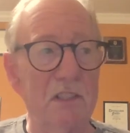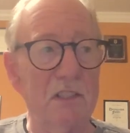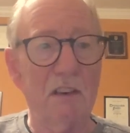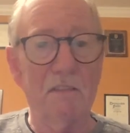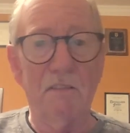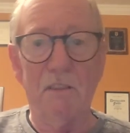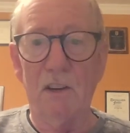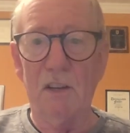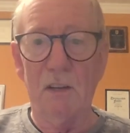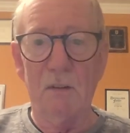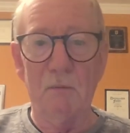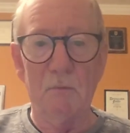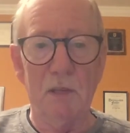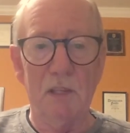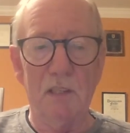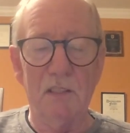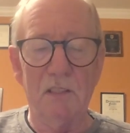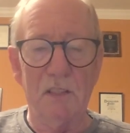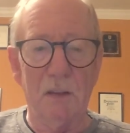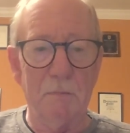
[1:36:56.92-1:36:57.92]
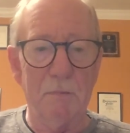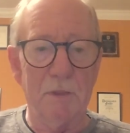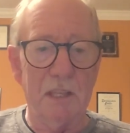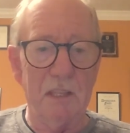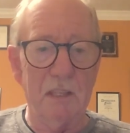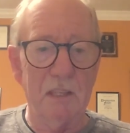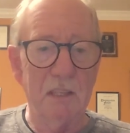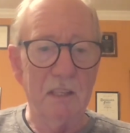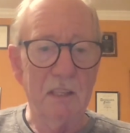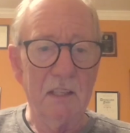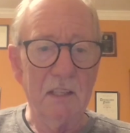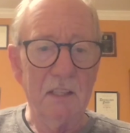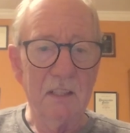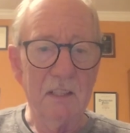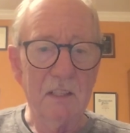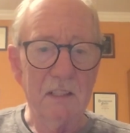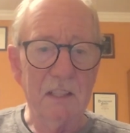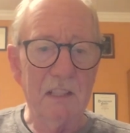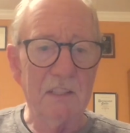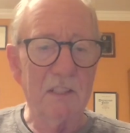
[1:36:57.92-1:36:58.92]
is this ever going to be something
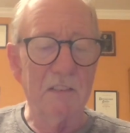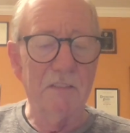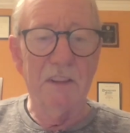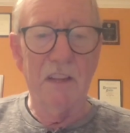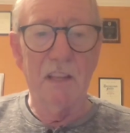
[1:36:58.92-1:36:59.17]
that's